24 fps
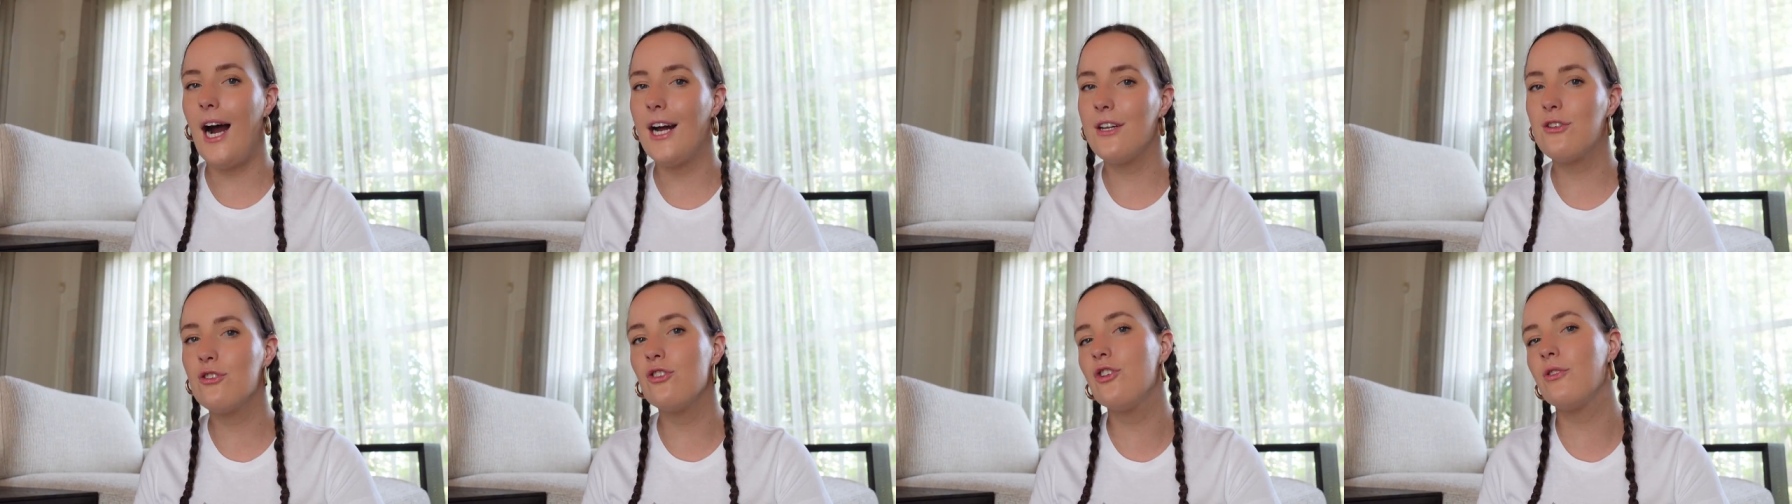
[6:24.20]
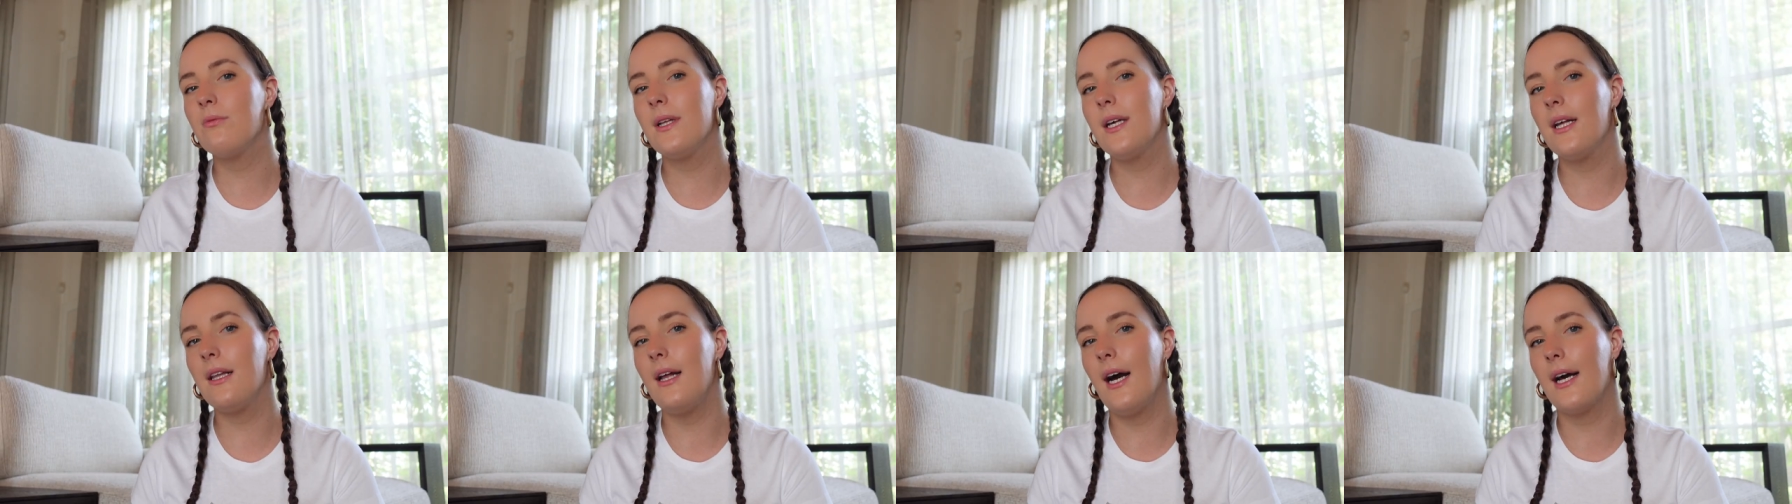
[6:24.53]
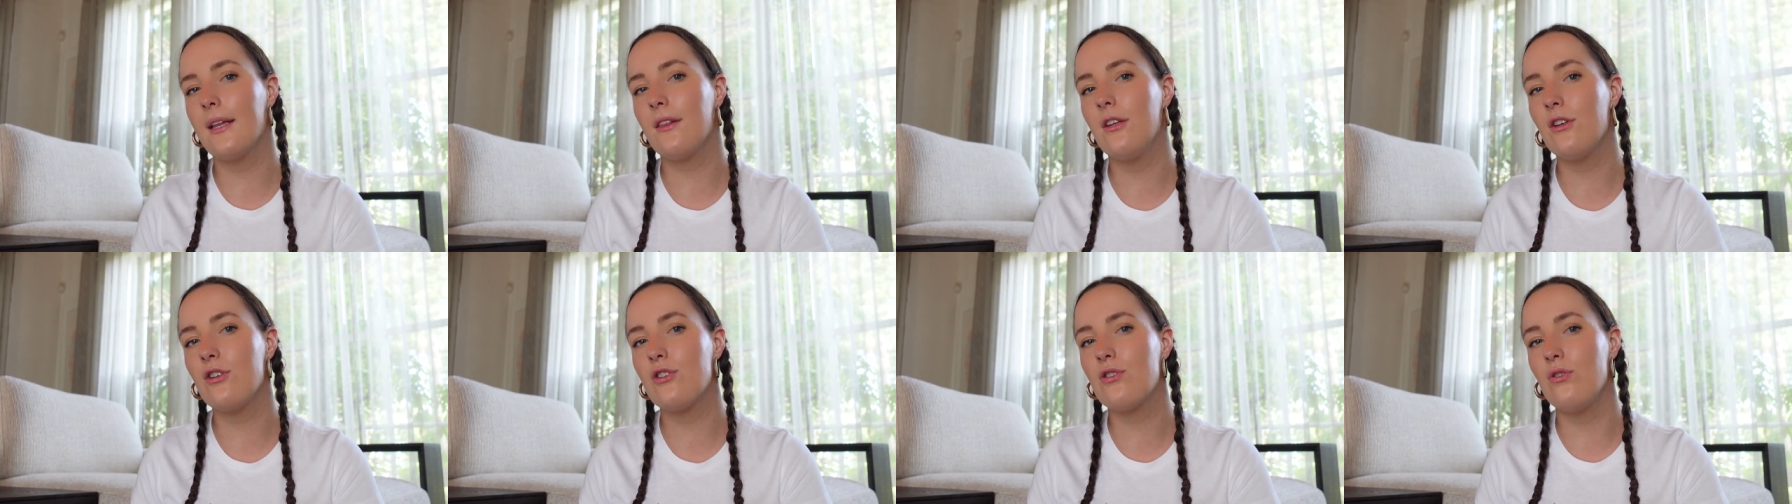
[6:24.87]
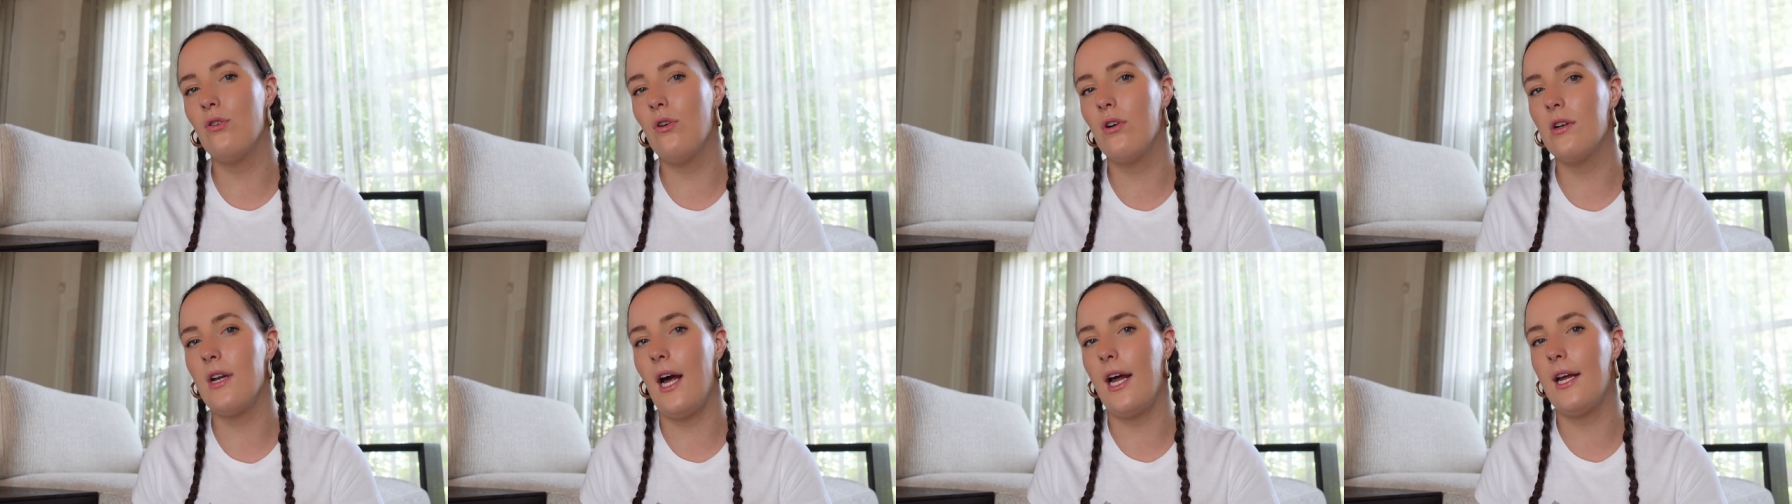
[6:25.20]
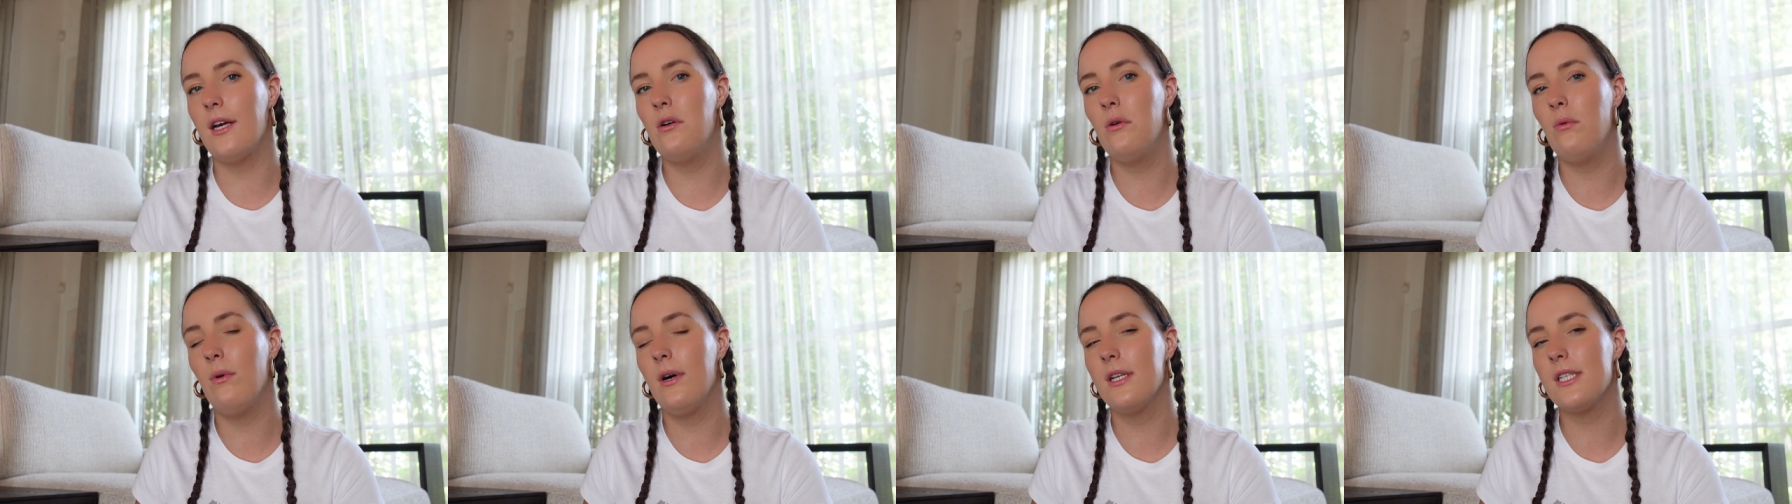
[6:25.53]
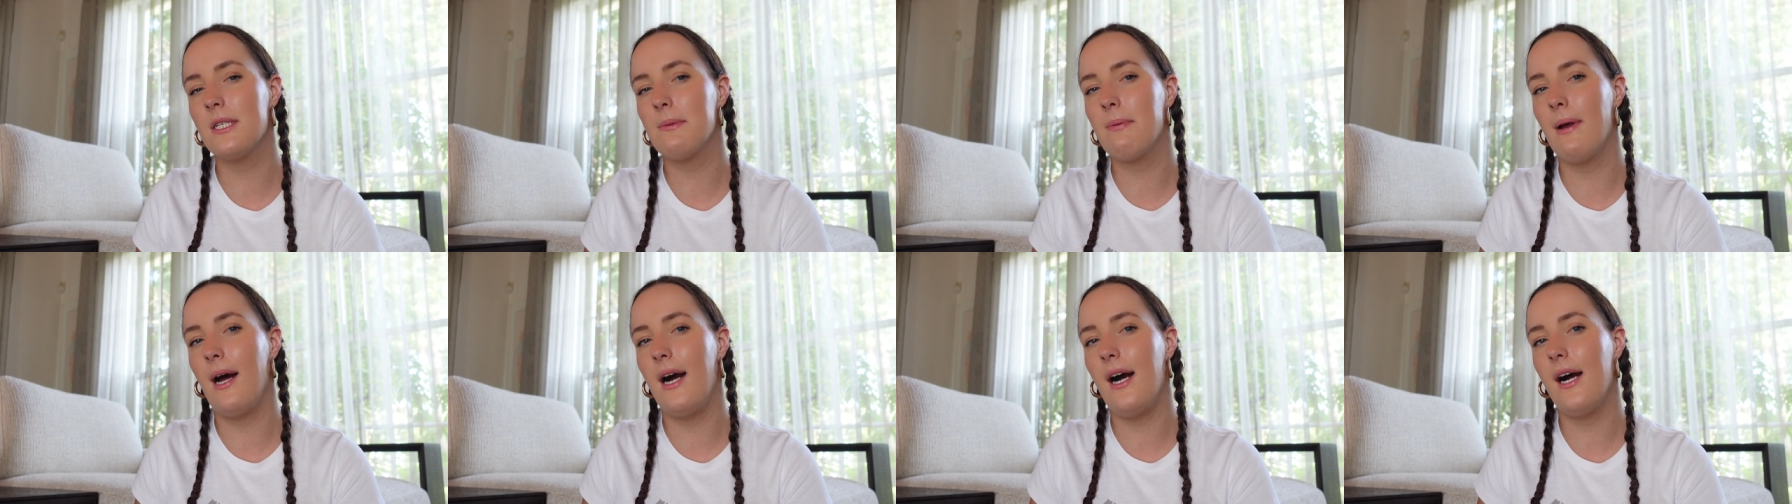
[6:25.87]
I do really like the short ankle
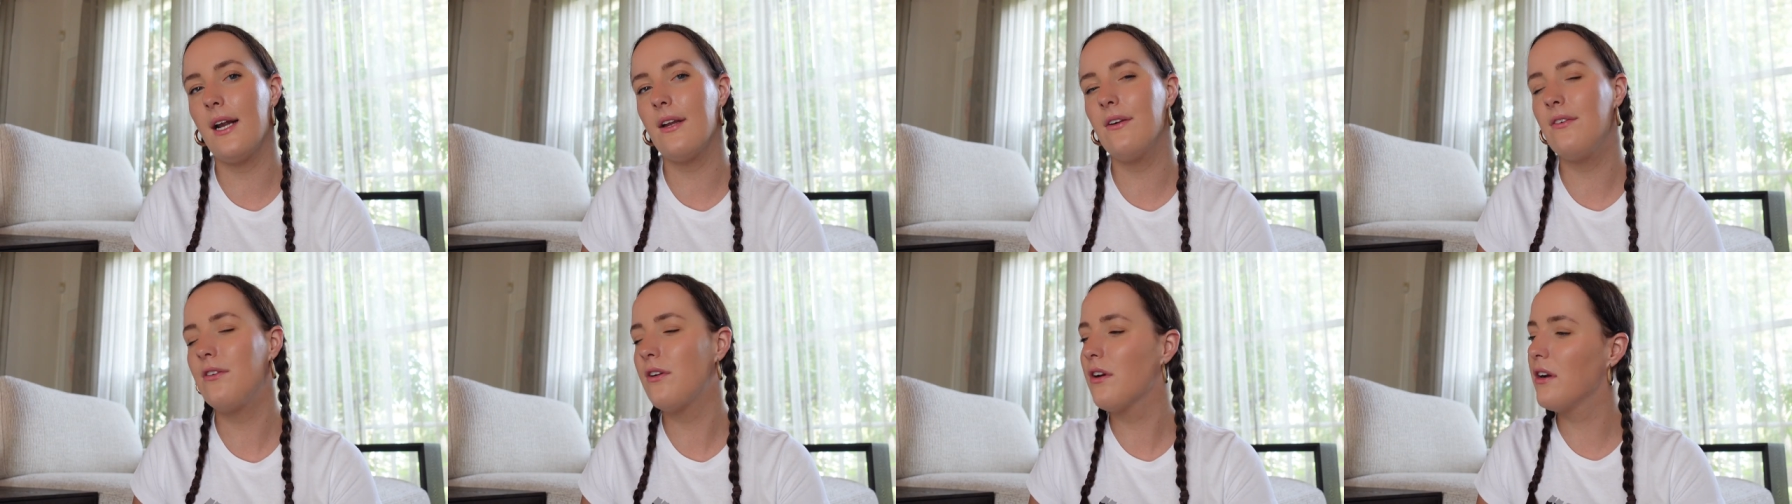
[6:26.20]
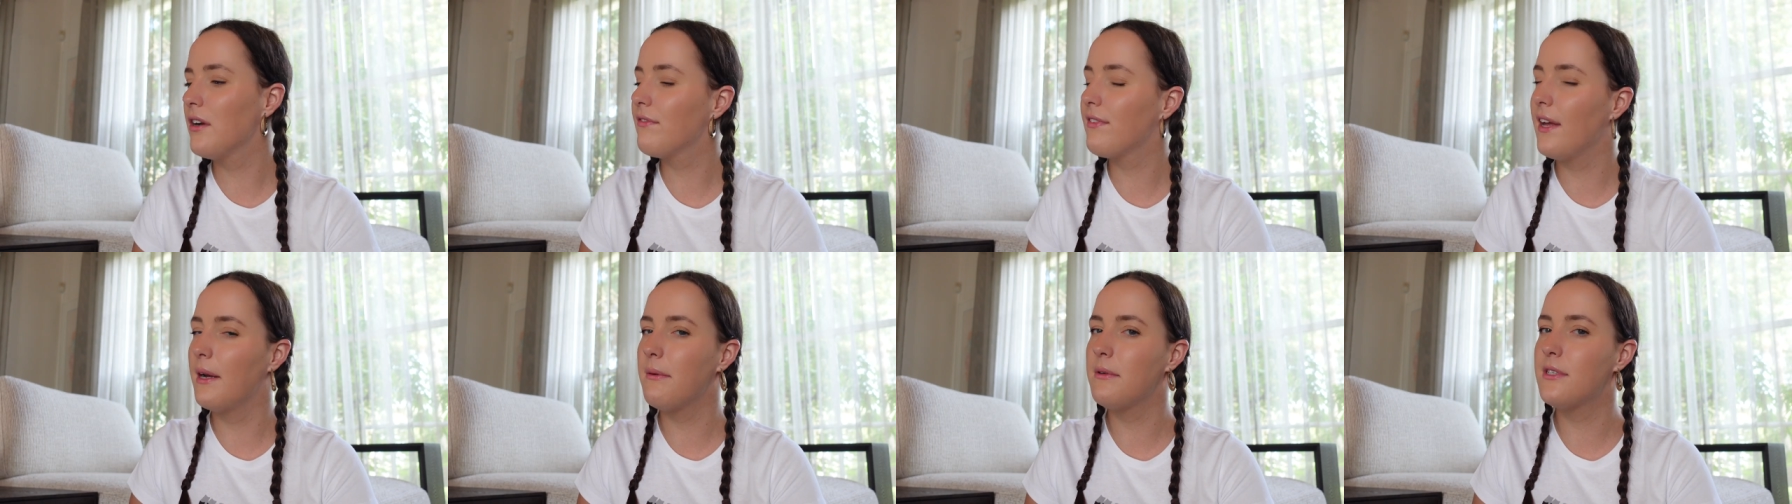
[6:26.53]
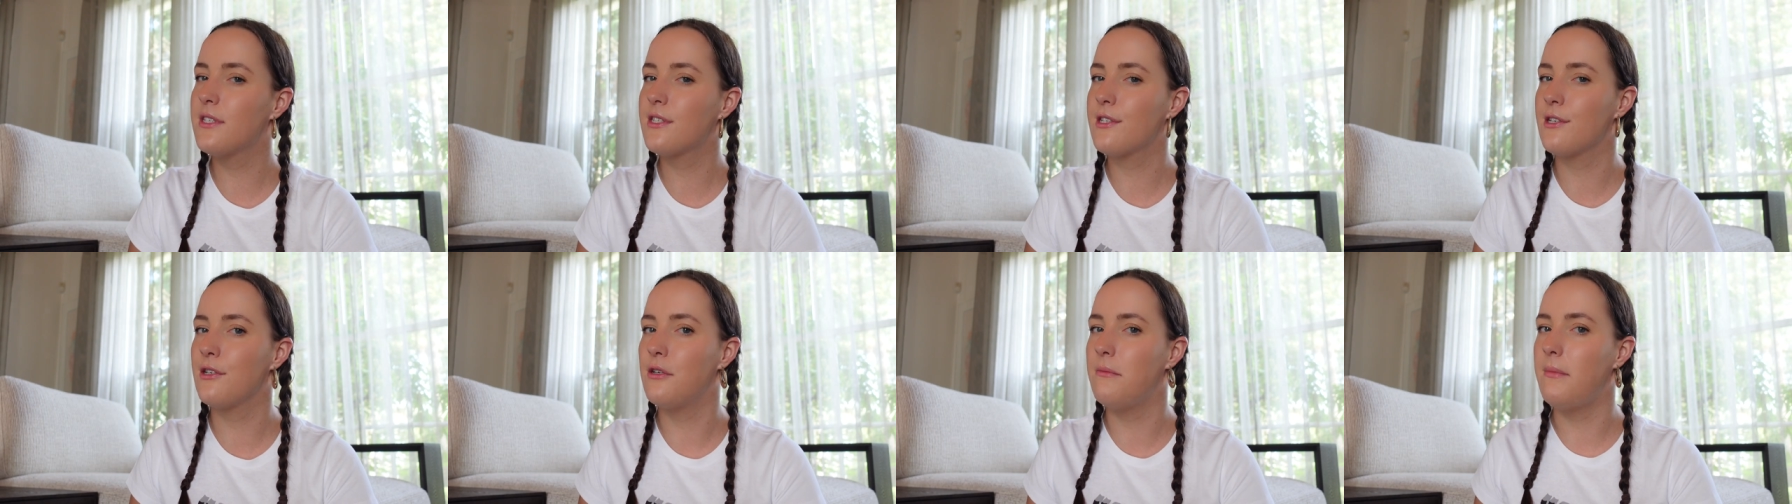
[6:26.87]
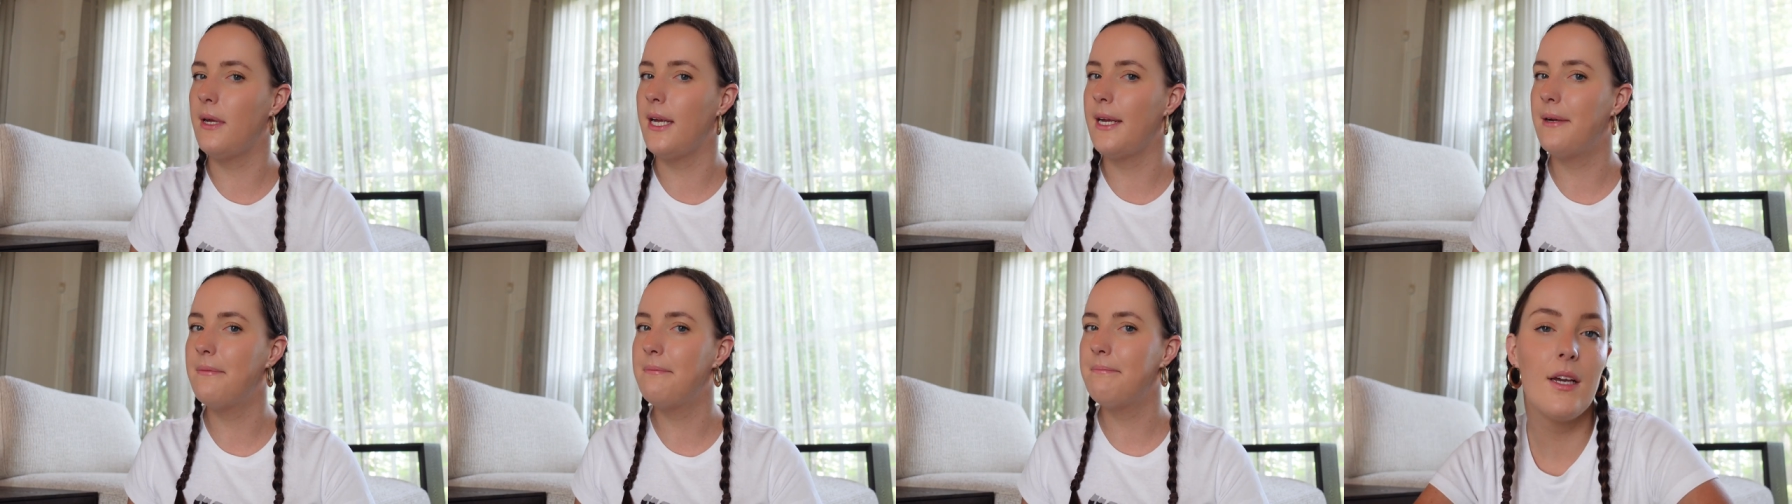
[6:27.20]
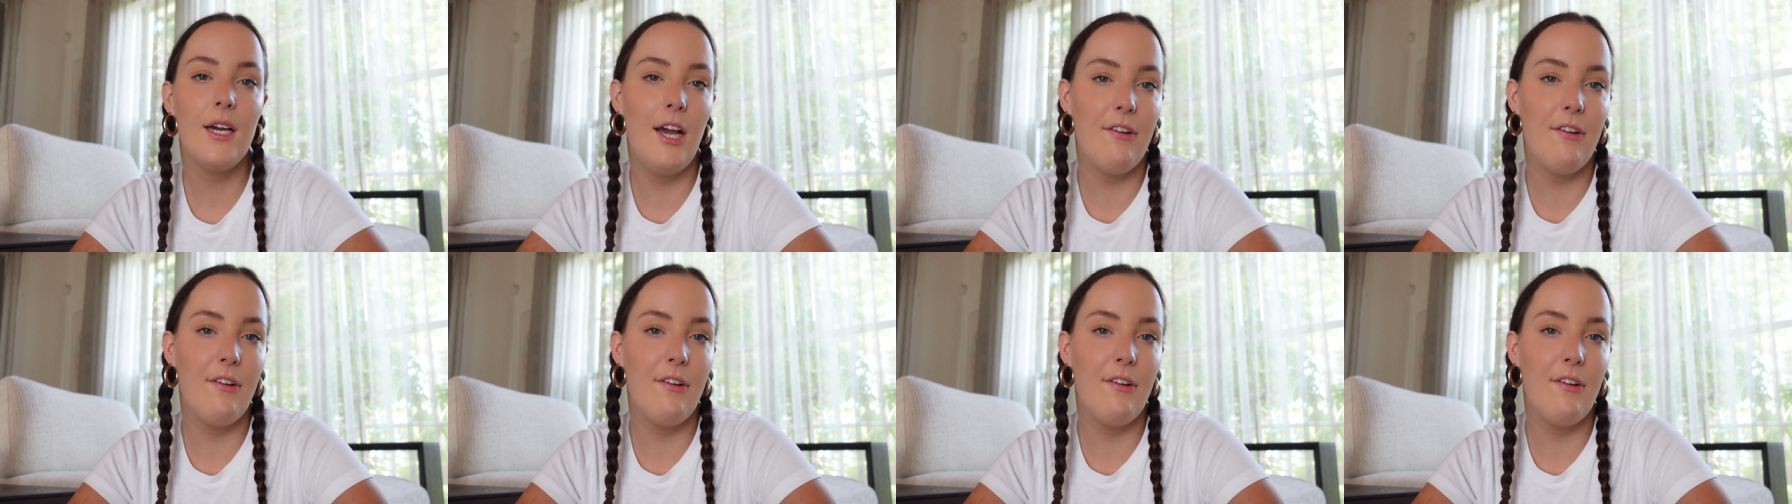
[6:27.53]
ones, but I don't know if they would suit me.